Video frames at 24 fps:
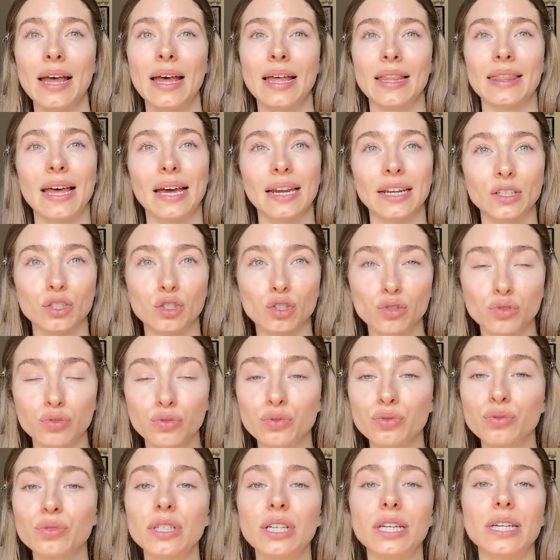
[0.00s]
that it
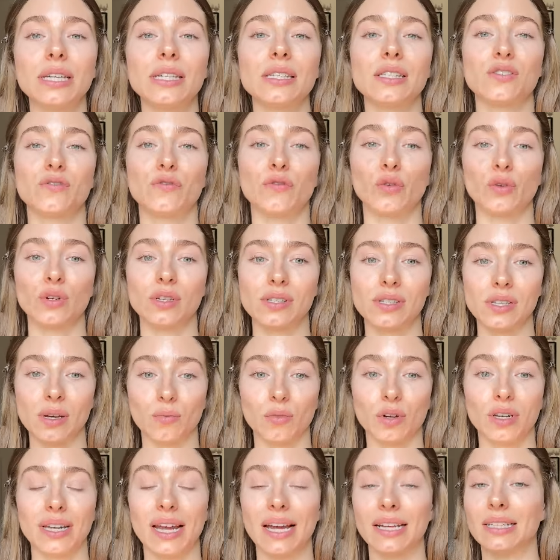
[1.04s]
truly is for
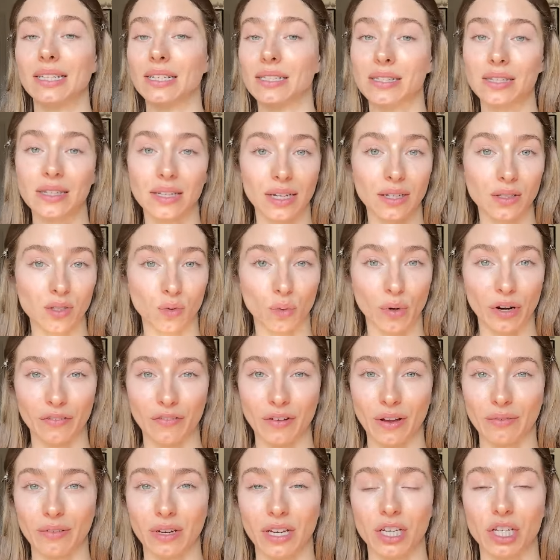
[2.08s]
someone that doesn't like to wear
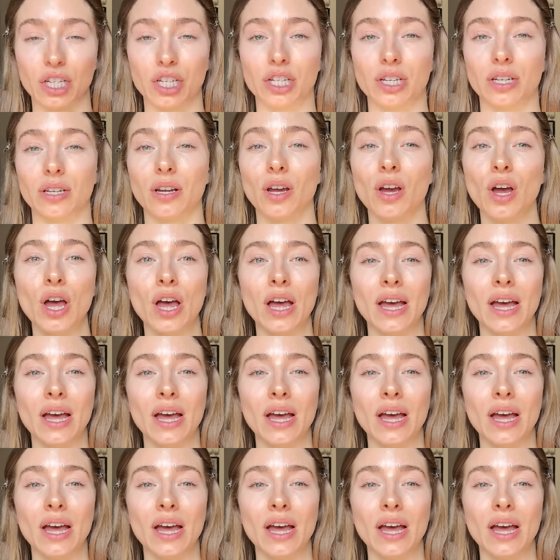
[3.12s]
foundation,